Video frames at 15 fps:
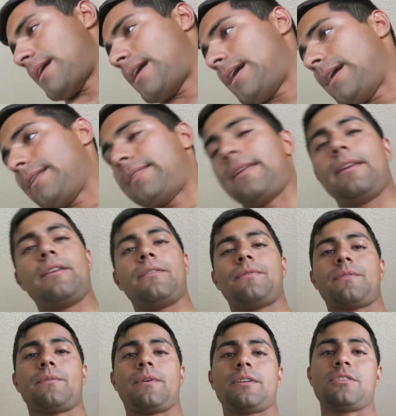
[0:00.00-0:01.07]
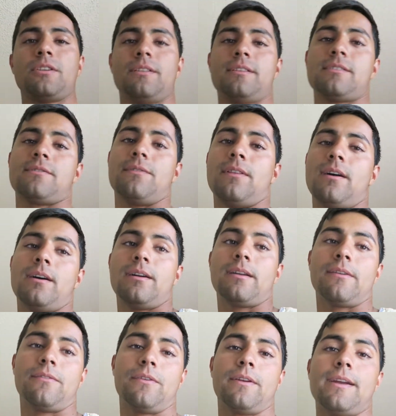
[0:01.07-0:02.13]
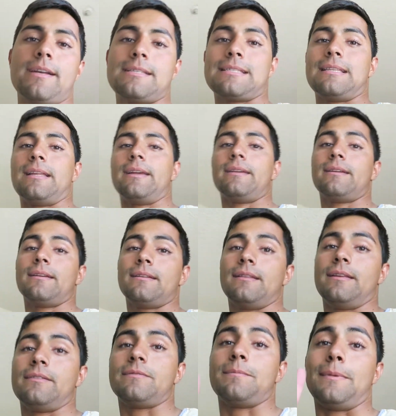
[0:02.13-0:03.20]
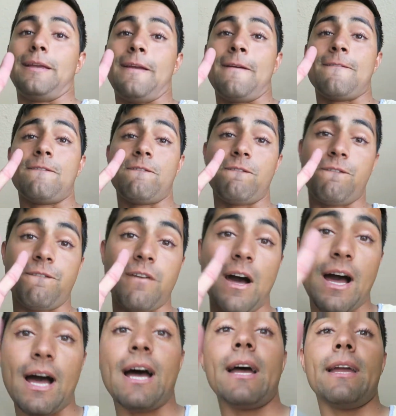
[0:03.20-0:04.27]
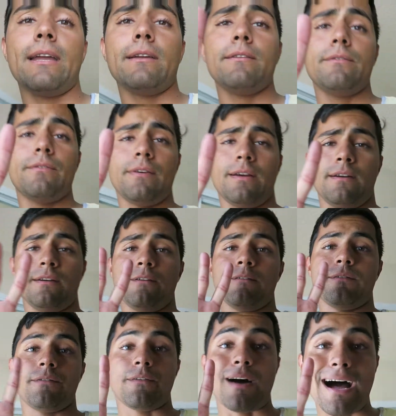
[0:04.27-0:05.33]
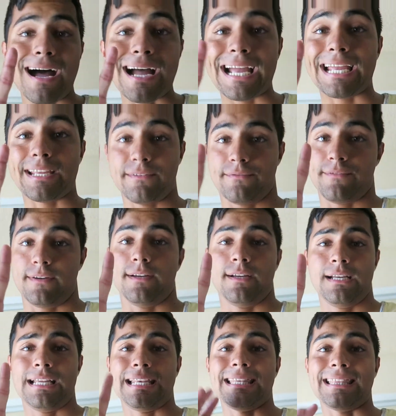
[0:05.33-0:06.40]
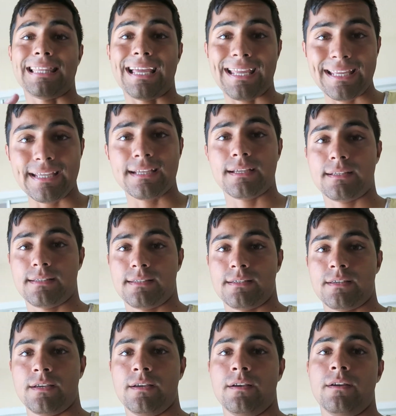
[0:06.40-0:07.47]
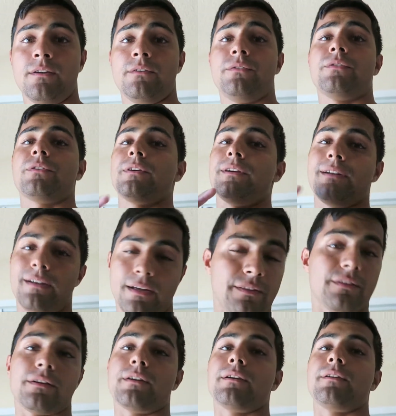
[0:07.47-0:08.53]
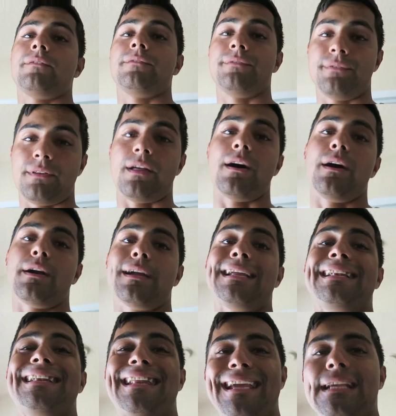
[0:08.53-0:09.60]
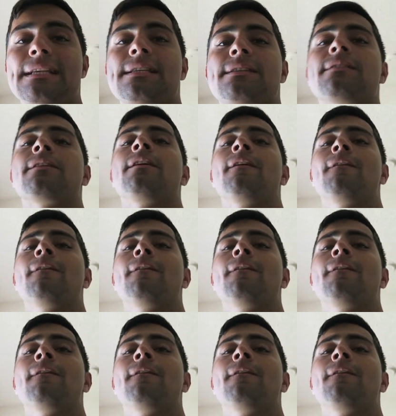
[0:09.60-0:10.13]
uh, thank you for watching this vlog. If you guys like it, leave me five, five likes for another vlog next